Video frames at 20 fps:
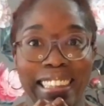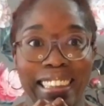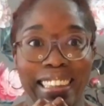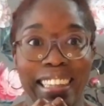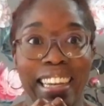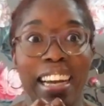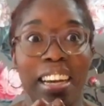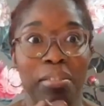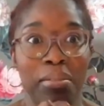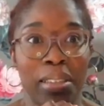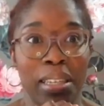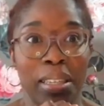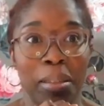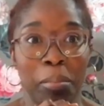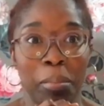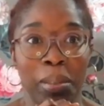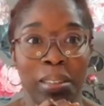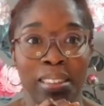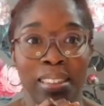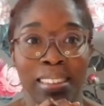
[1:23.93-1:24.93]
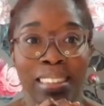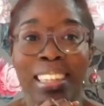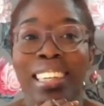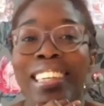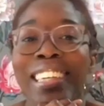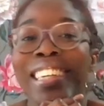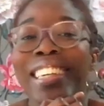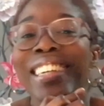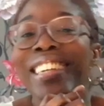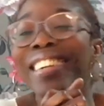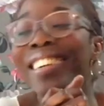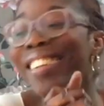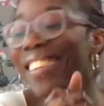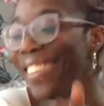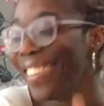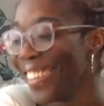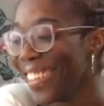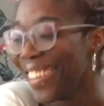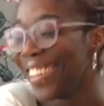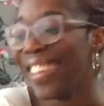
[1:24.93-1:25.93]
I have clips.
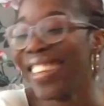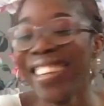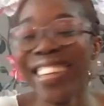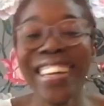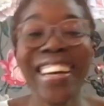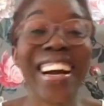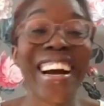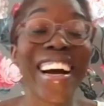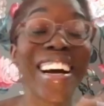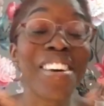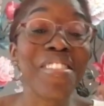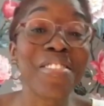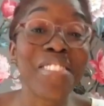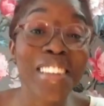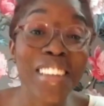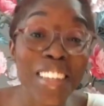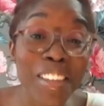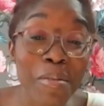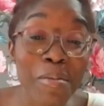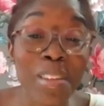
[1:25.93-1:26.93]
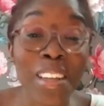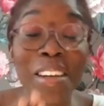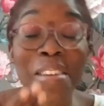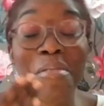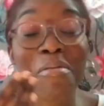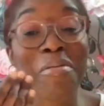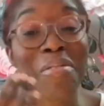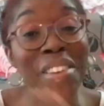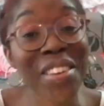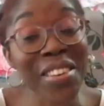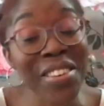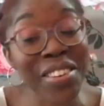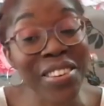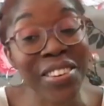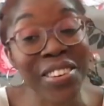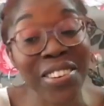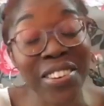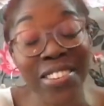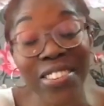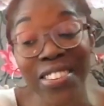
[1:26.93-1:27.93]
I have
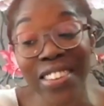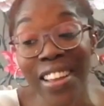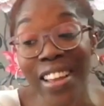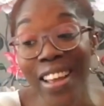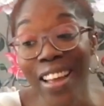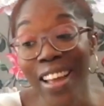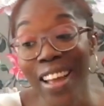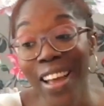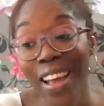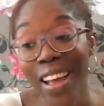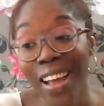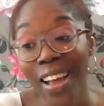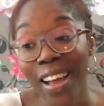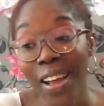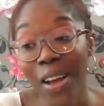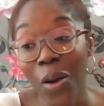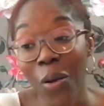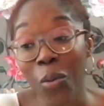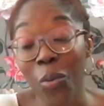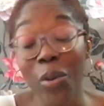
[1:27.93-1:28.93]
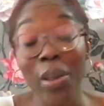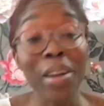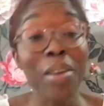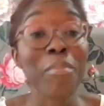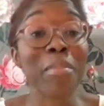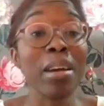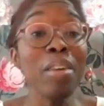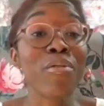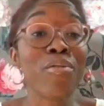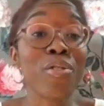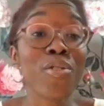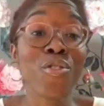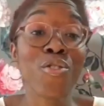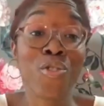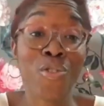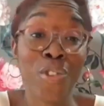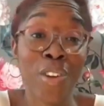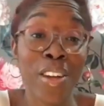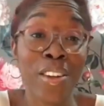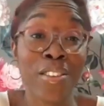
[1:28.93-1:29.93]
videos where my
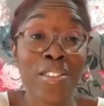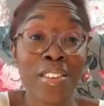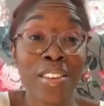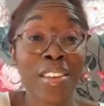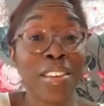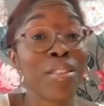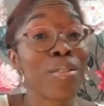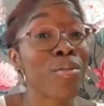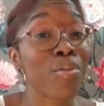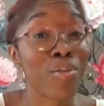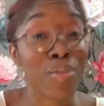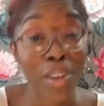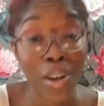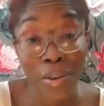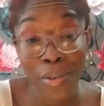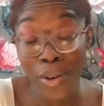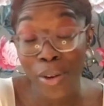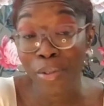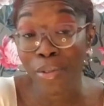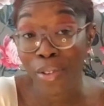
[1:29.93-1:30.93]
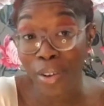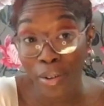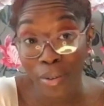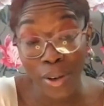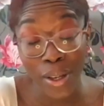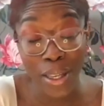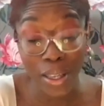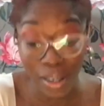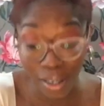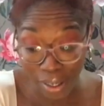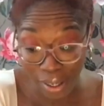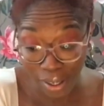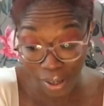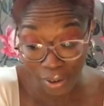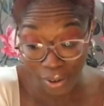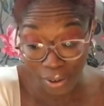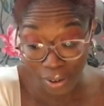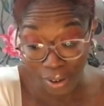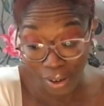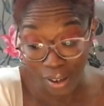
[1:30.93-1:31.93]
frustration is very, very
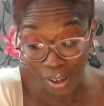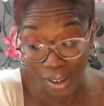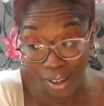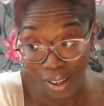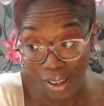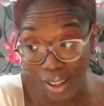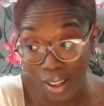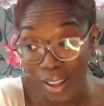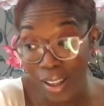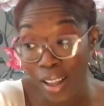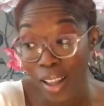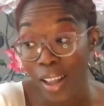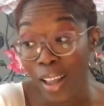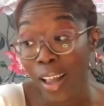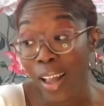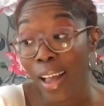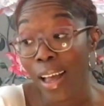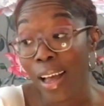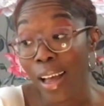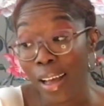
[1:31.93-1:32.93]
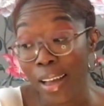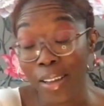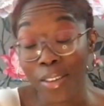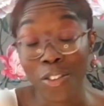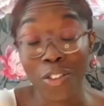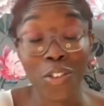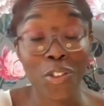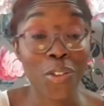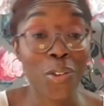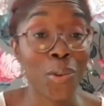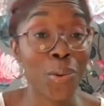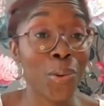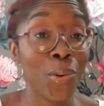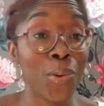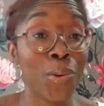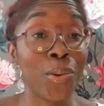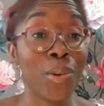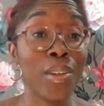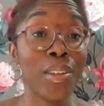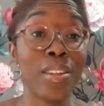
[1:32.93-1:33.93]
clear as
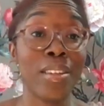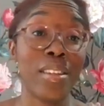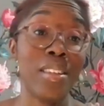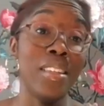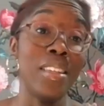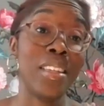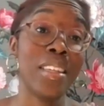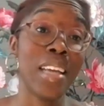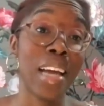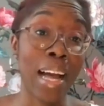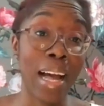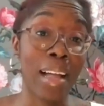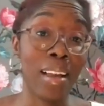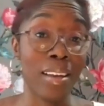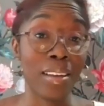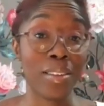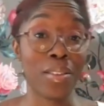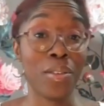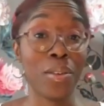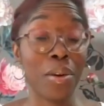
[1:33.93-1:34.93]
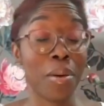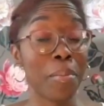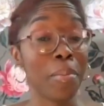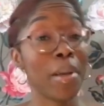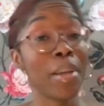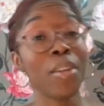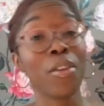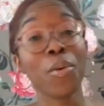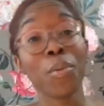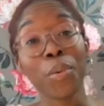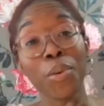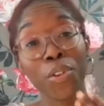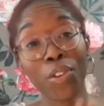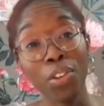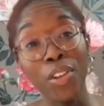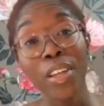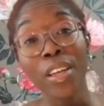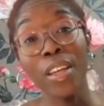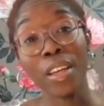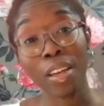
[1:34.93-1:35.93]
to the Alek top, and you will
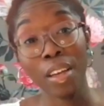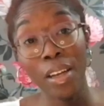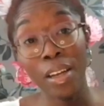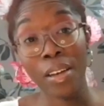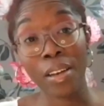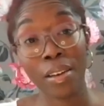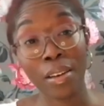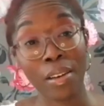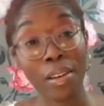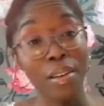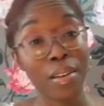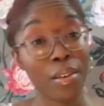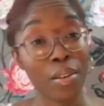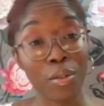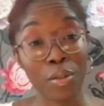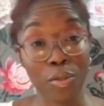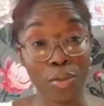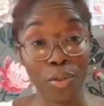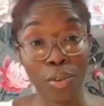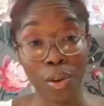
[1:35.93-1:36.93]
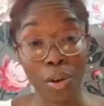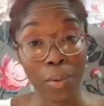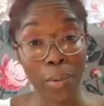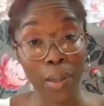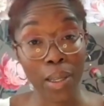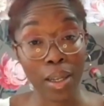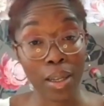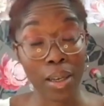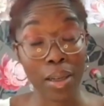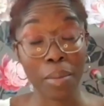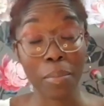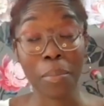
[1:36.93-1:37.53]
see it in the following clip.